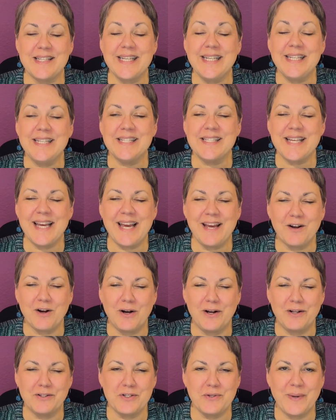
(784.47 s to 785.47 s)
is a
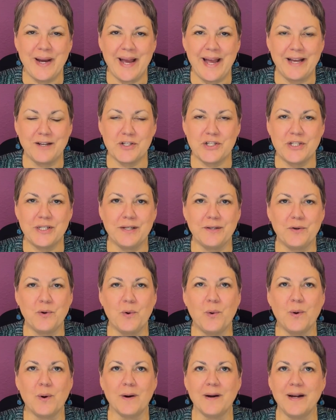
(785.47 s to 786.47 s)
call to action,
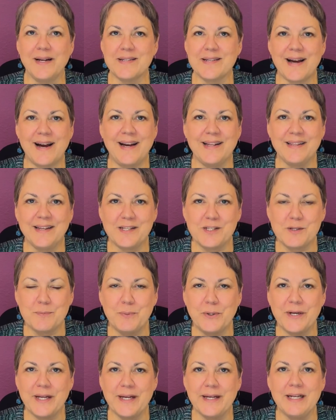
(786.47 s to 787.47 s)
or as I like to
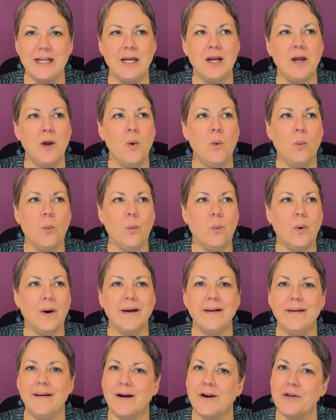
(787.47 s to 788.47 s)
put it,
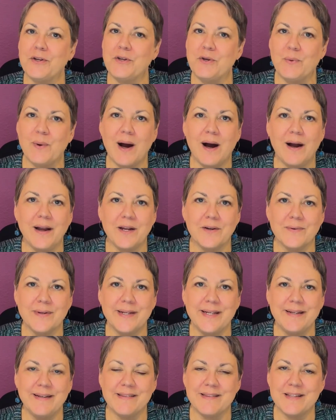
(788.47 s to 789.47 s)
what are you
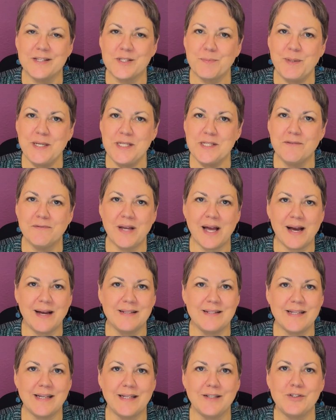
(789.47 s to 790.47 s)
hiring this piece of
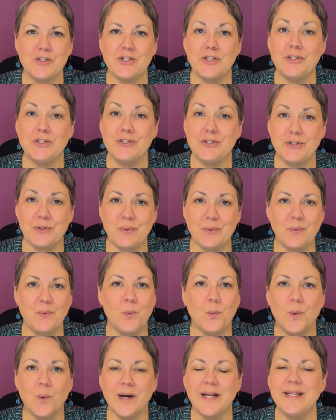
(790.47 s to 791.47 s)
content to do?
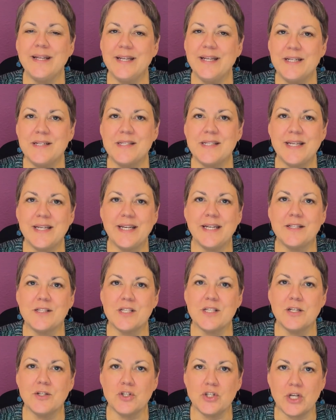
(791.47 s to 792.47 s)
What is
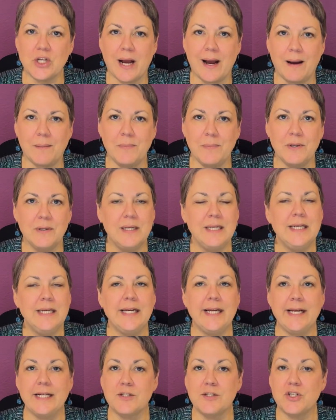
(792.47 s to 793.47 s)
its job?
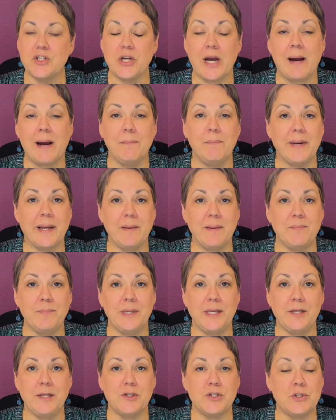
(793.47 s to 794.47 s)
Its job might
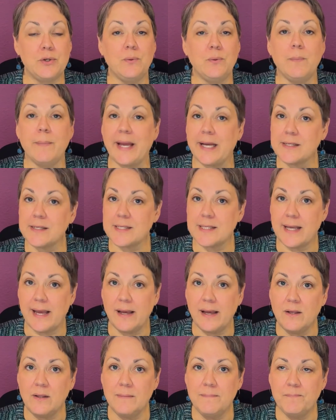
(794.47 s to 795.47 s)
be to make a
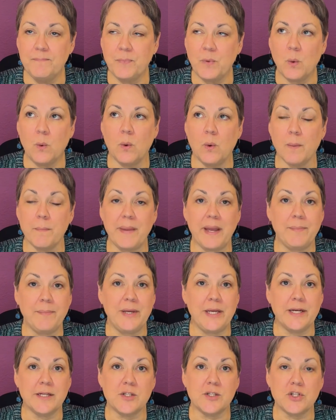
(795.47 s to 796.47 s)
sale, or
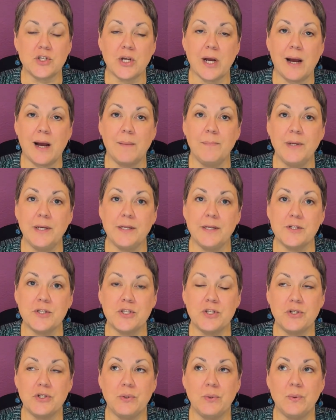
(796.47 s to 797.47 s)
maybe its job is
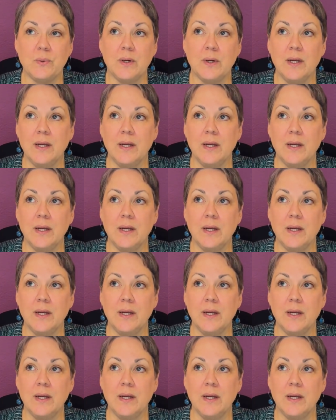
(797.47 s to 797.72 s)
to